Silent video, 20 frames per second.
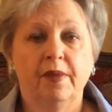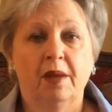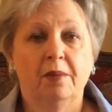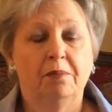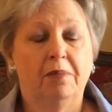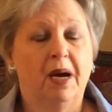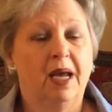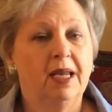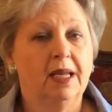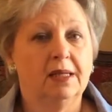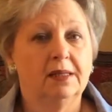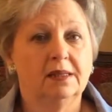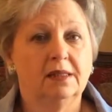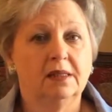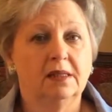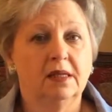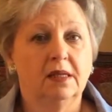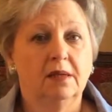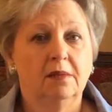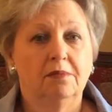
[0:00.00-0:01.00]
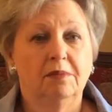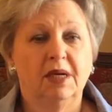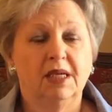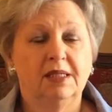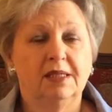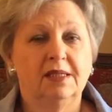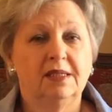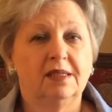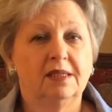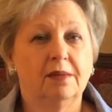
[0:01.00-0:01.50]
balance my
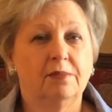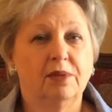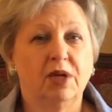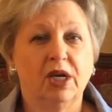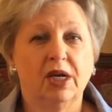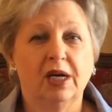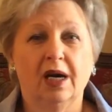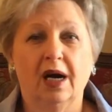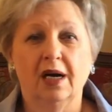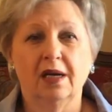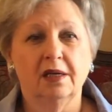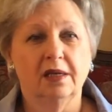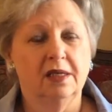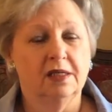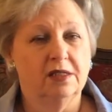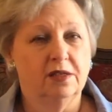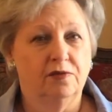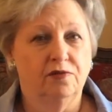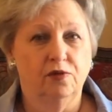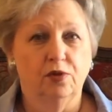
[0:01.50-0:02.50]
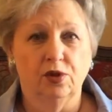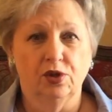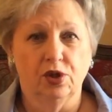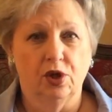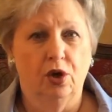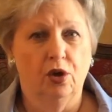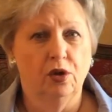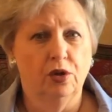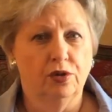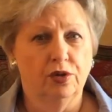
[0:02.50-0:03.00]
system regardless of what
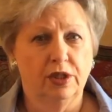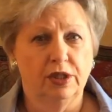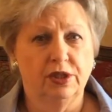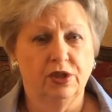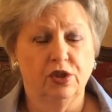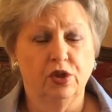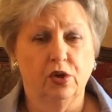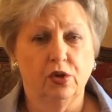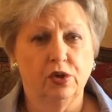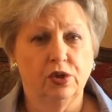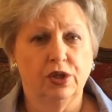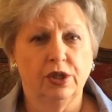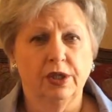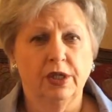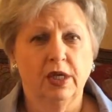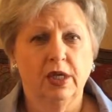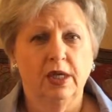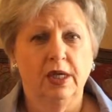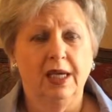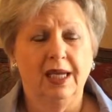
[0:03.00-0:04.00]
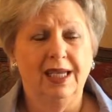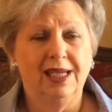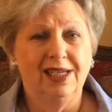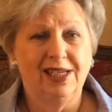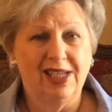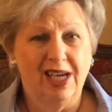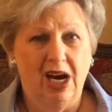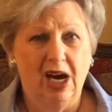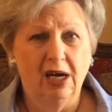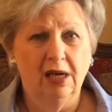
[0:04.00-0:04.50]
color is not
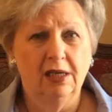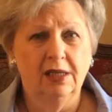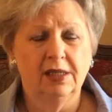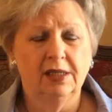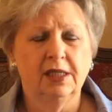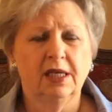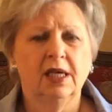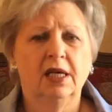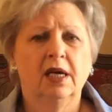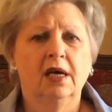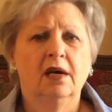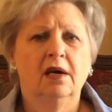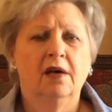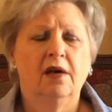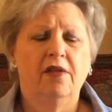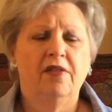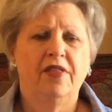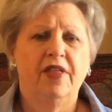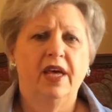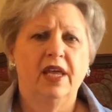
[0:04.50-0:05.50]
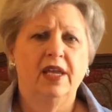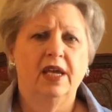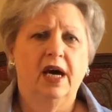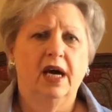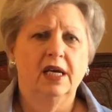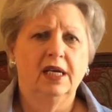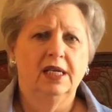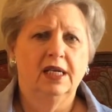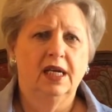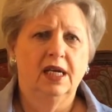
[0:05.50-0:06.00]
intact, then
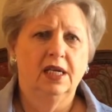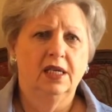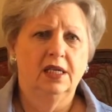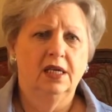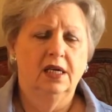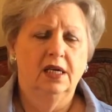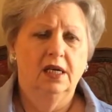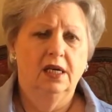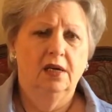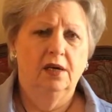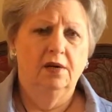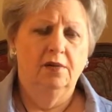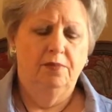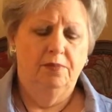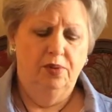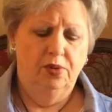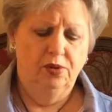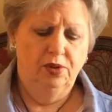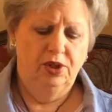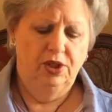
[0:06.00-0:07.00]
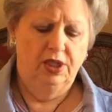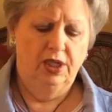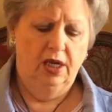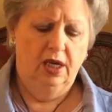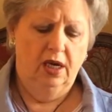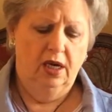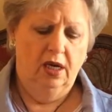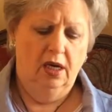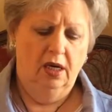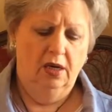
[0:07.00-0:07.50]
I can put
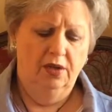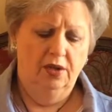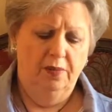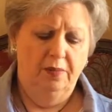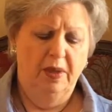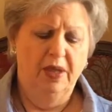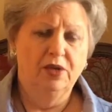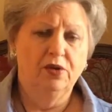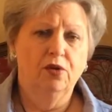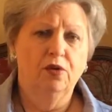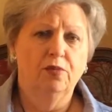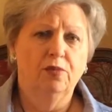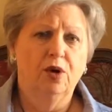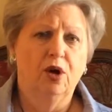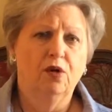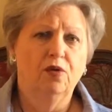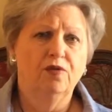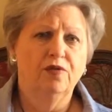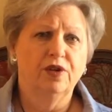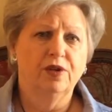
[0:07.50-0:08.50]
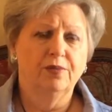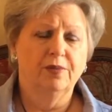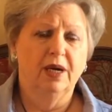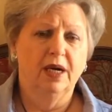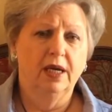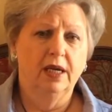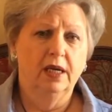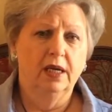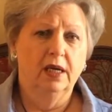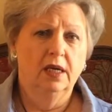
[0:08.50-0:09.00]
the pendulum over
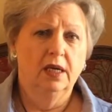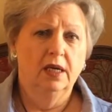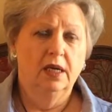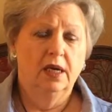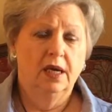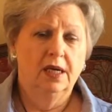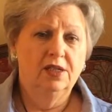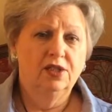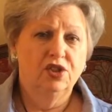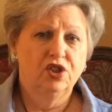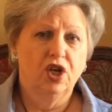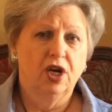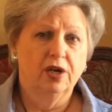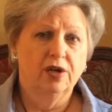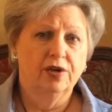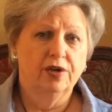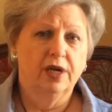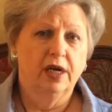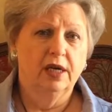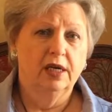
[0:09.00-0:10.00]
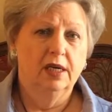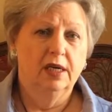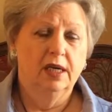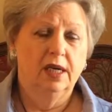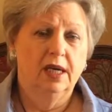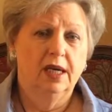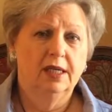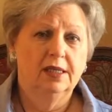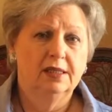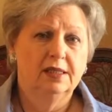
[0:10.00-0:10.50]
my hand chakra
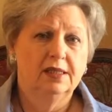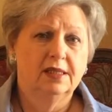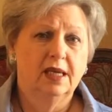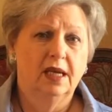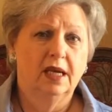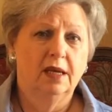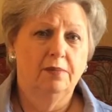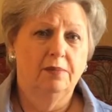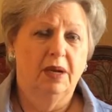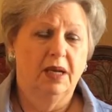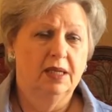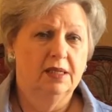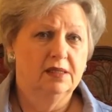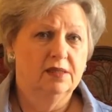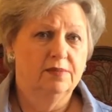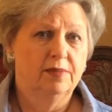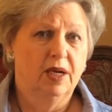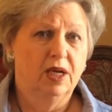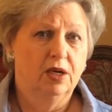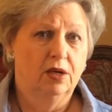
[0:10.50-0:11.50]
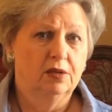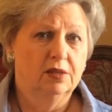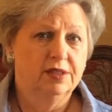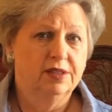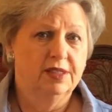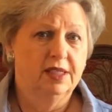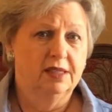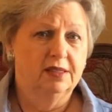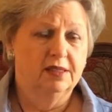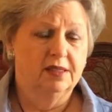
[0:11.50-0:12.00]
and say balance my whole
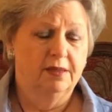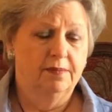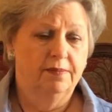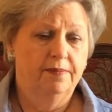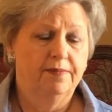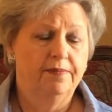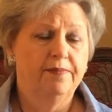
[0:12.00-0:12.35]
system,